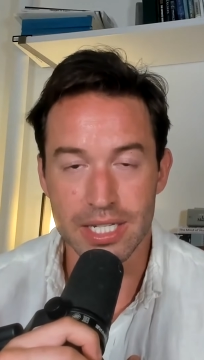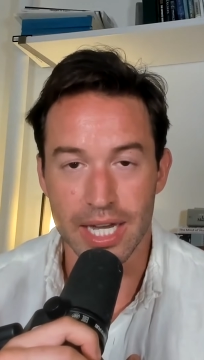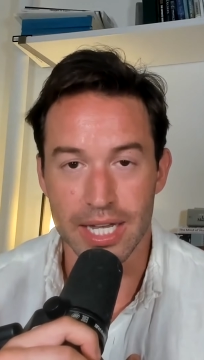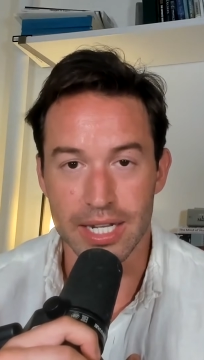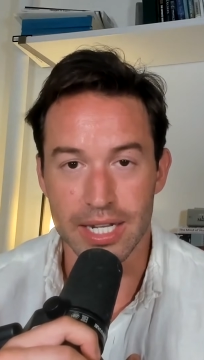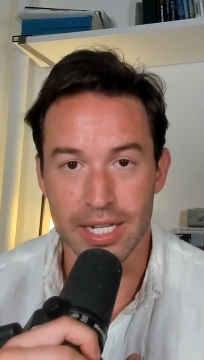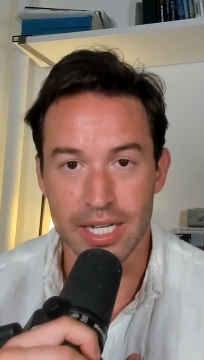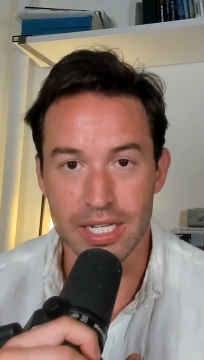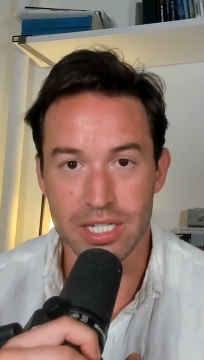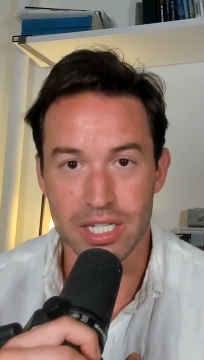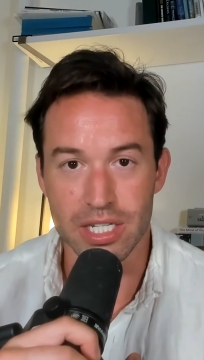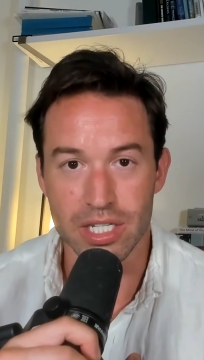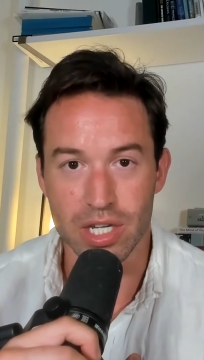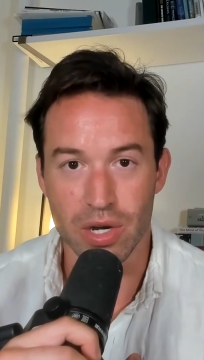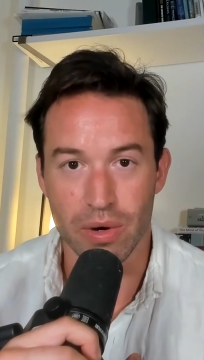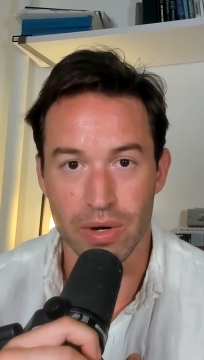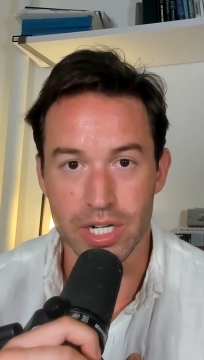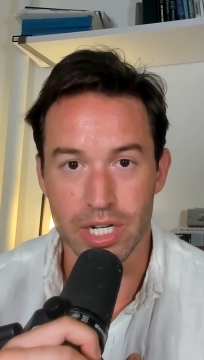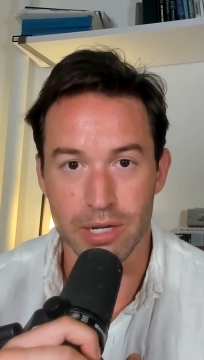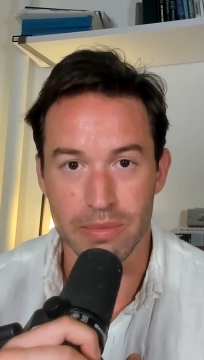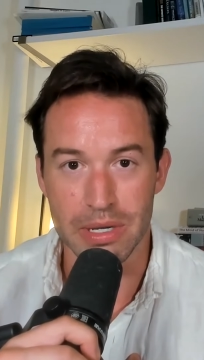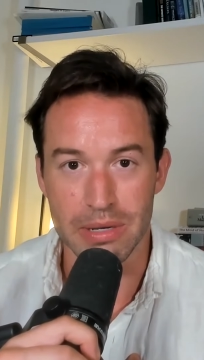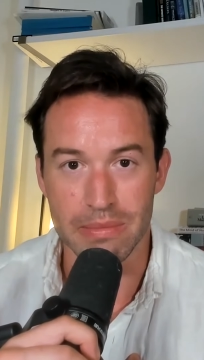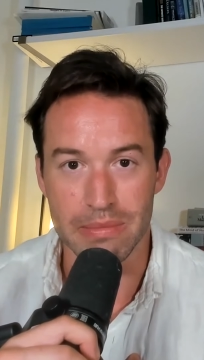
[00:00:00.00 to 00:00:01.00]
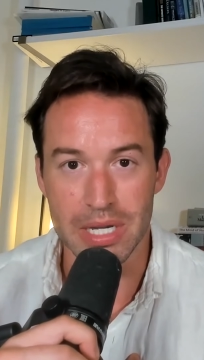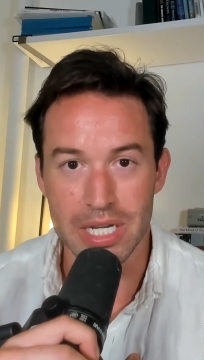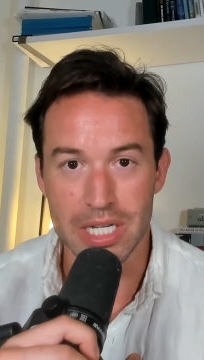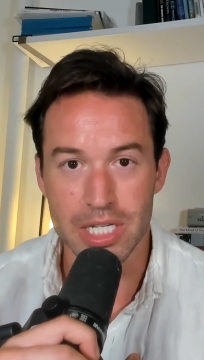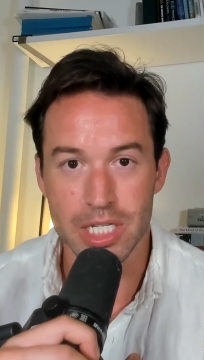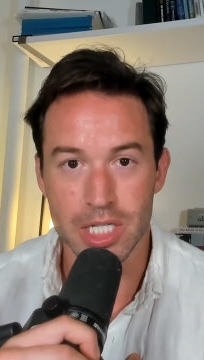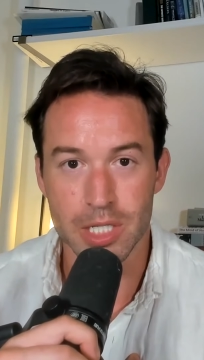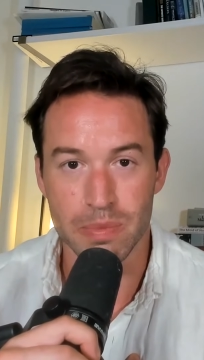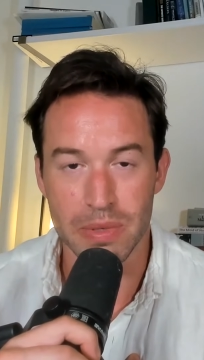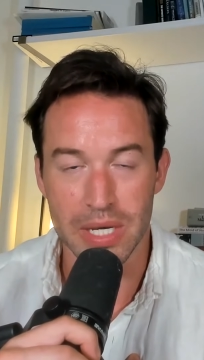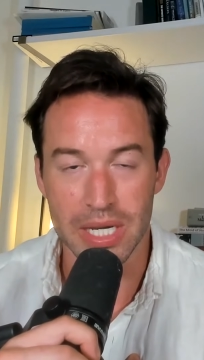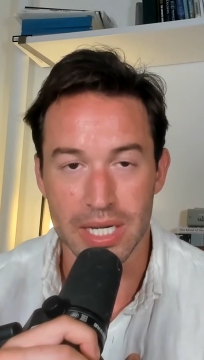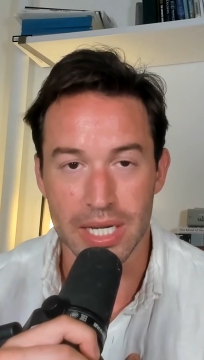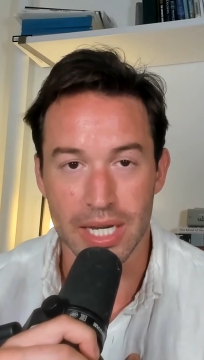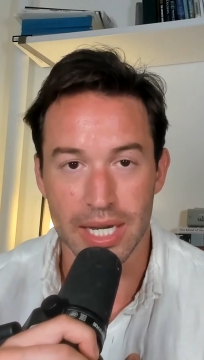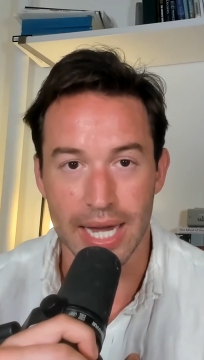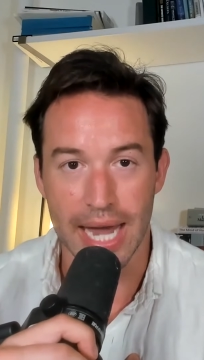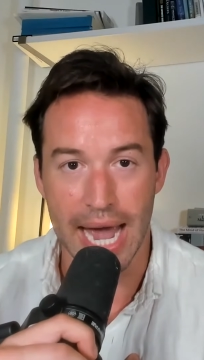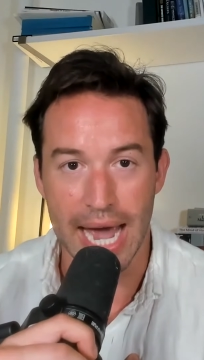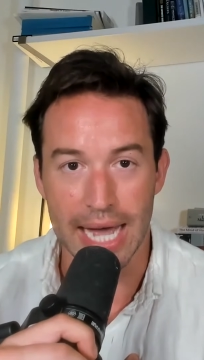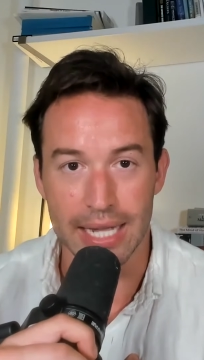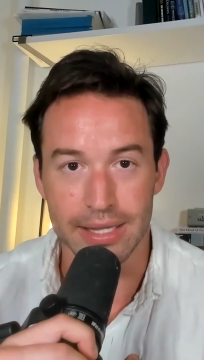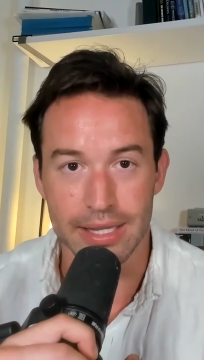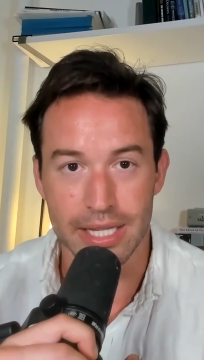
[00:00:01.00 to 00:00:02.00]
and this is going to be me speaking
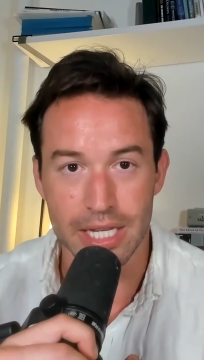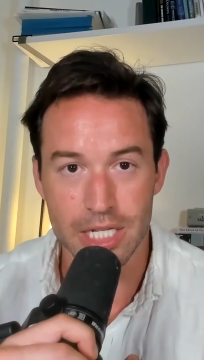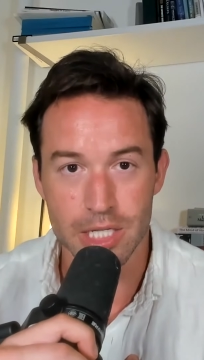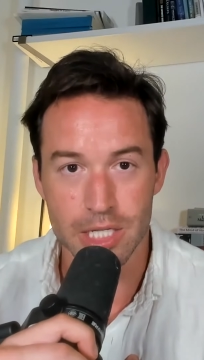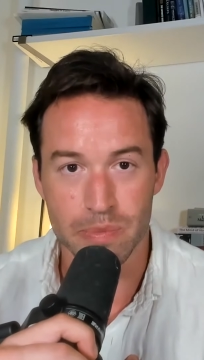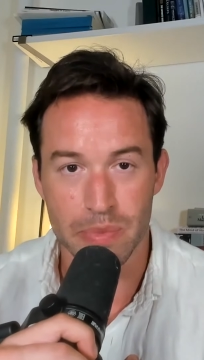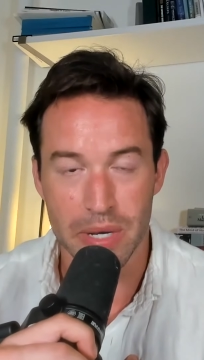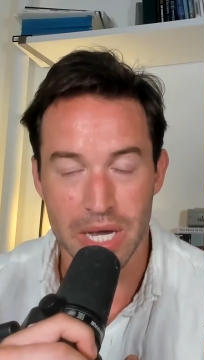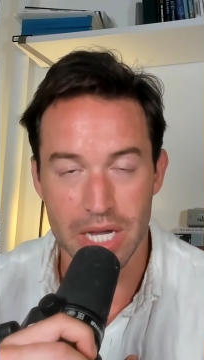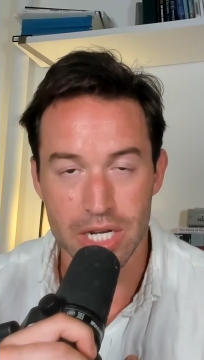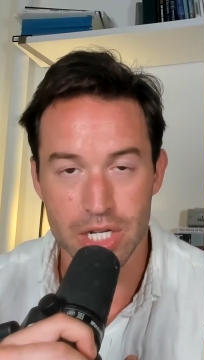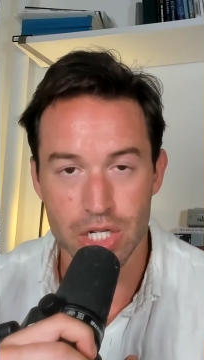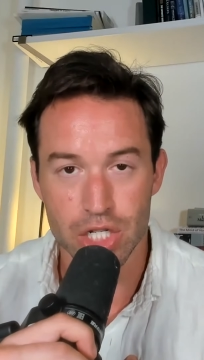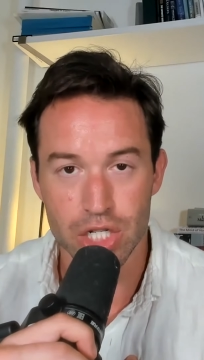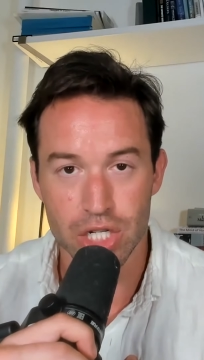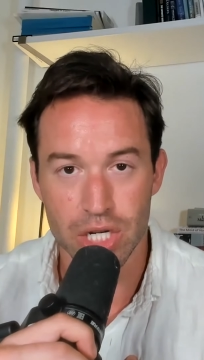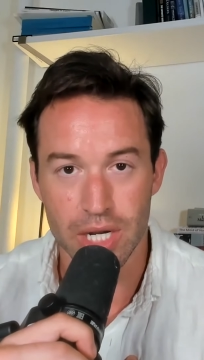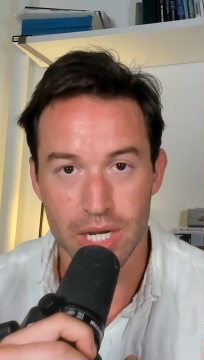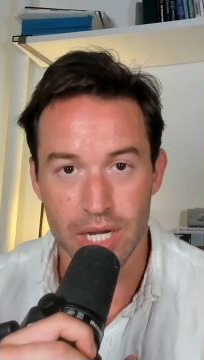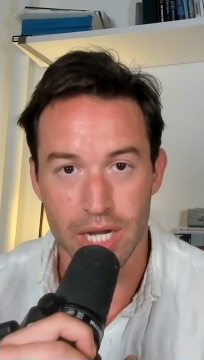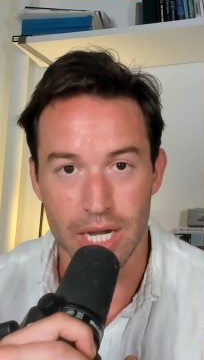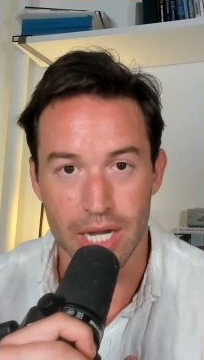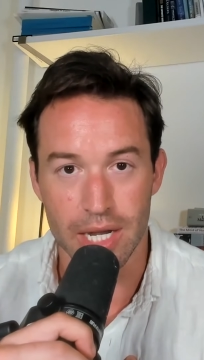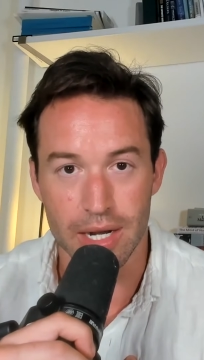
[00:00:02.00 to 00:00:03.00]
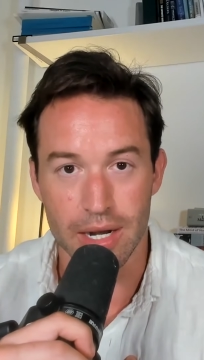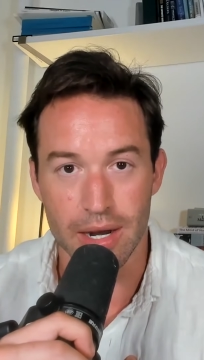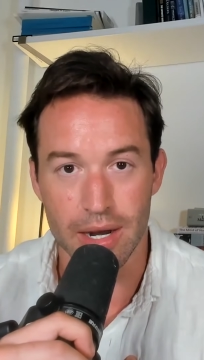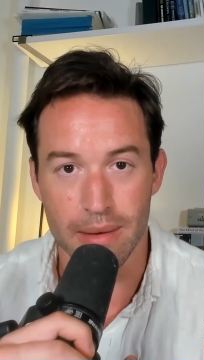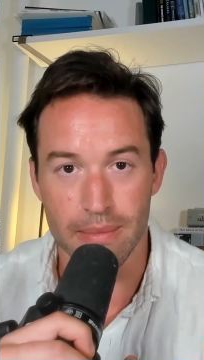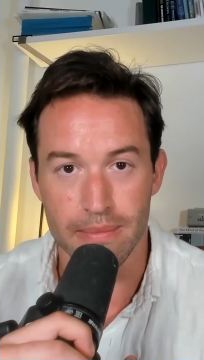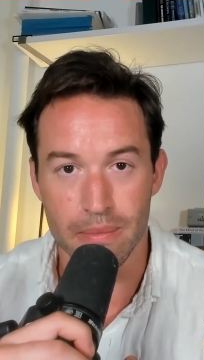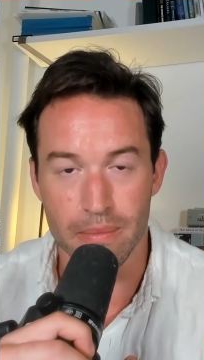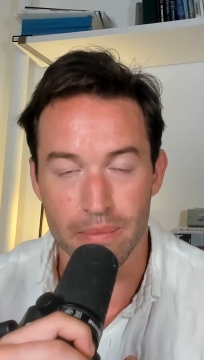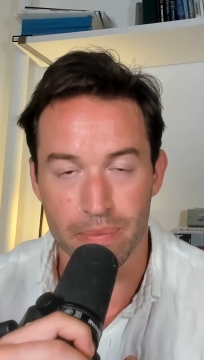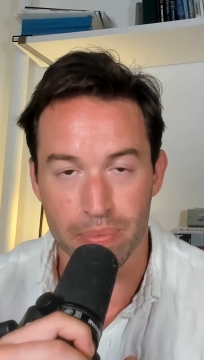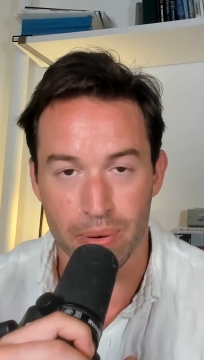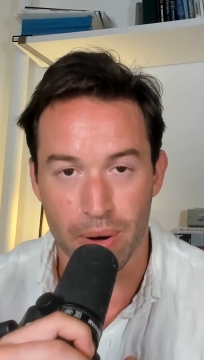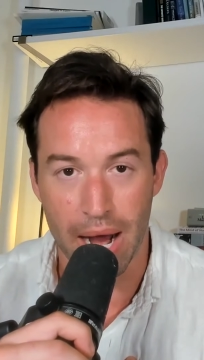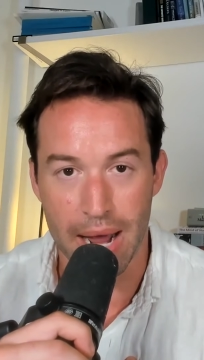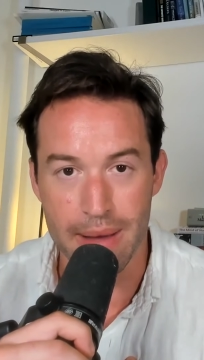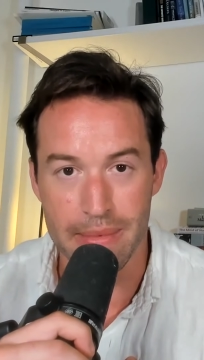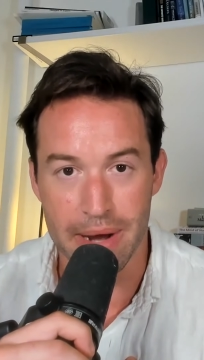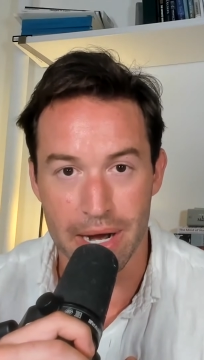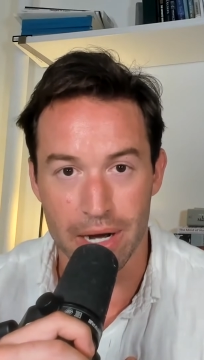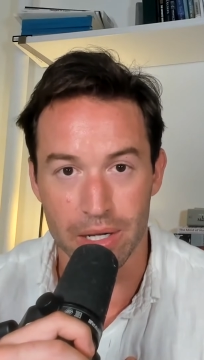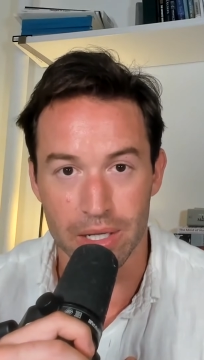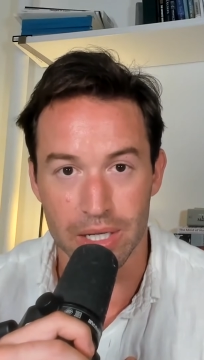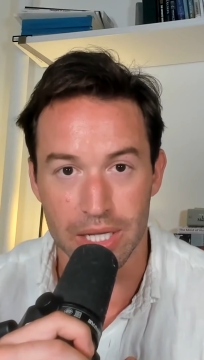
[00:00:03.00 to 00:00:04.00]
at this pitch in
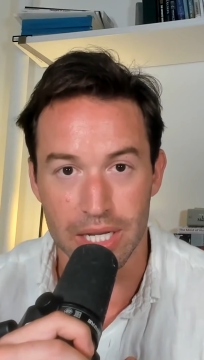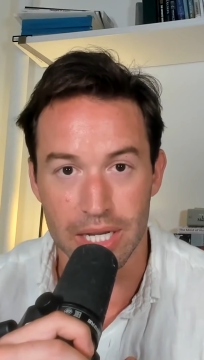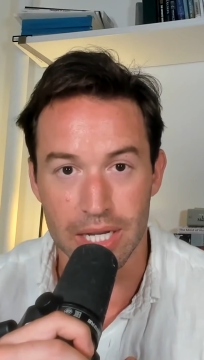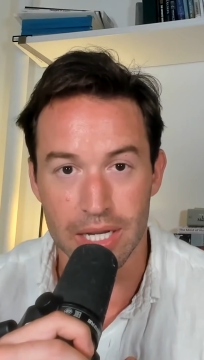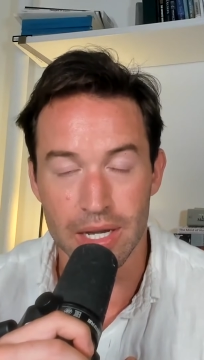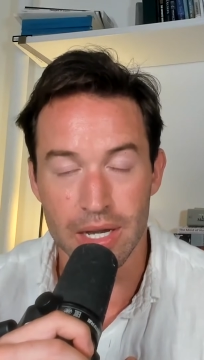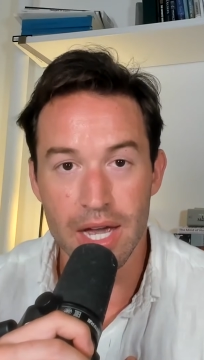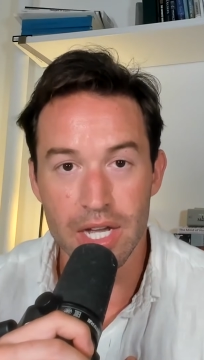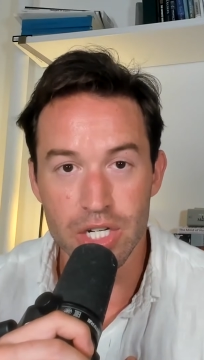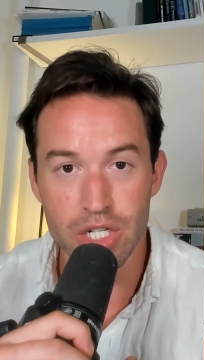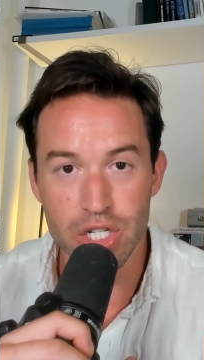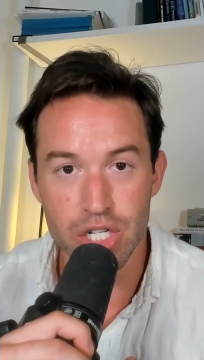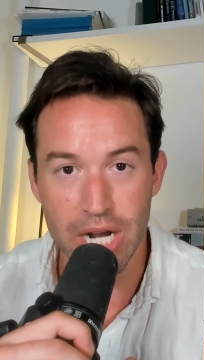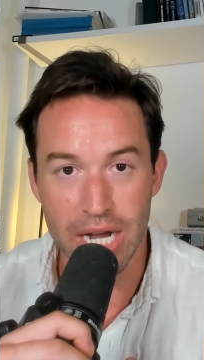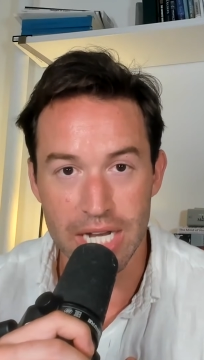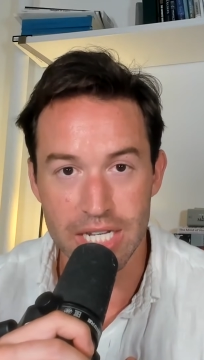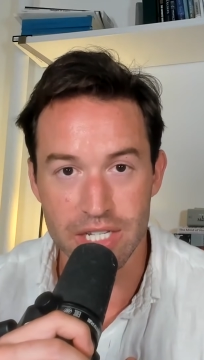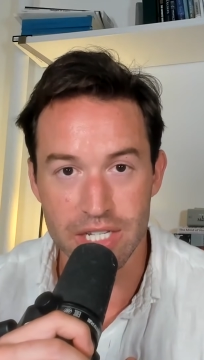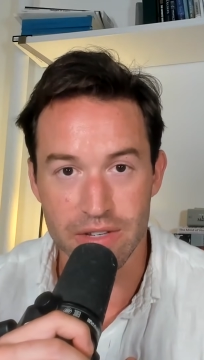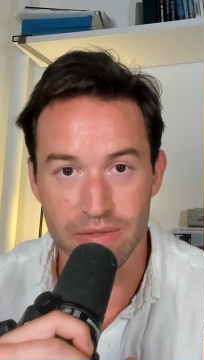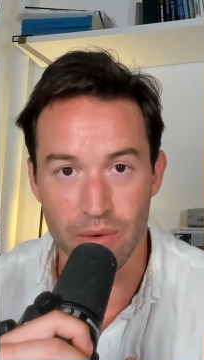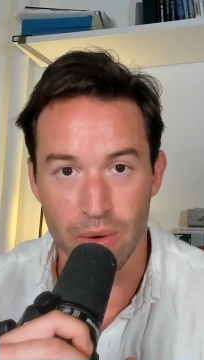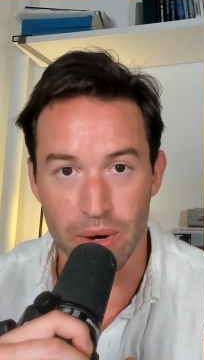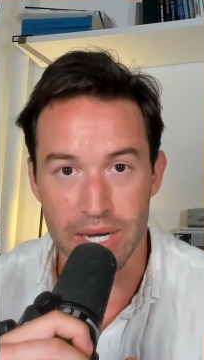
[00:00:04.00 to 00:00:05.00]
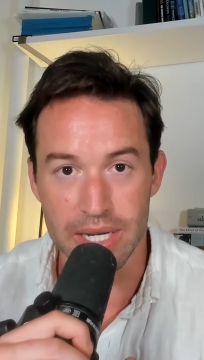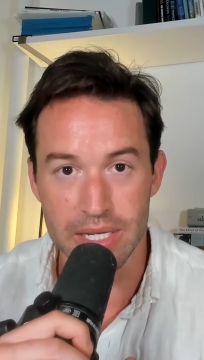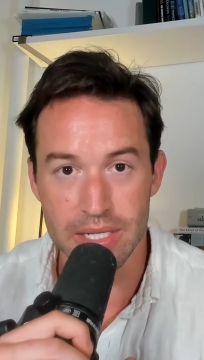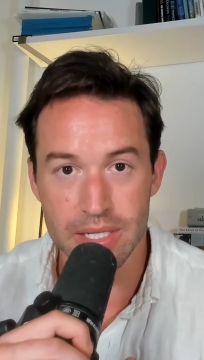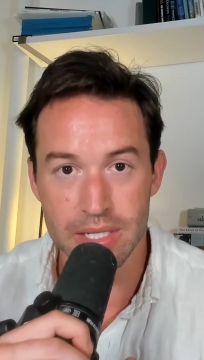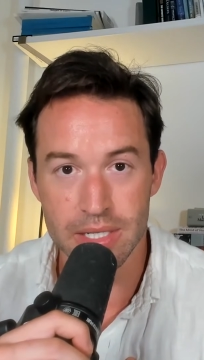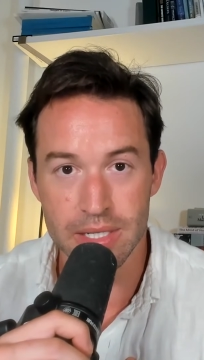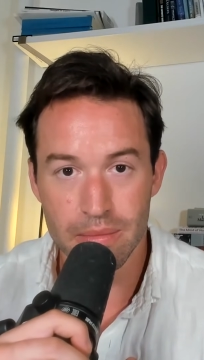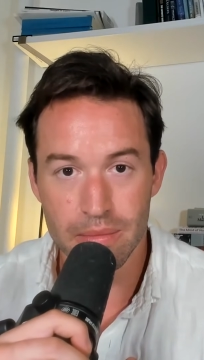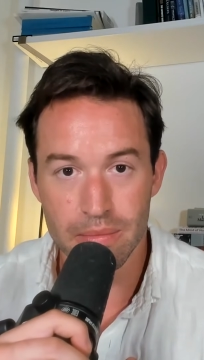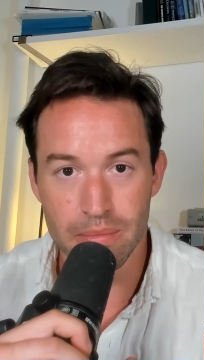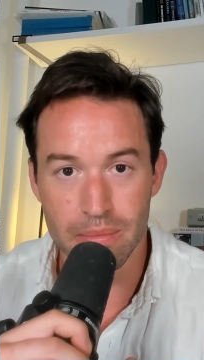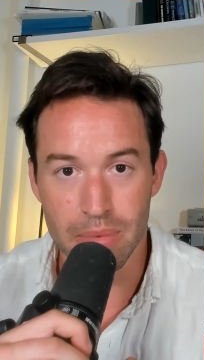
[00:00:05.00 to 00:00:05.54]
primarily chest voice.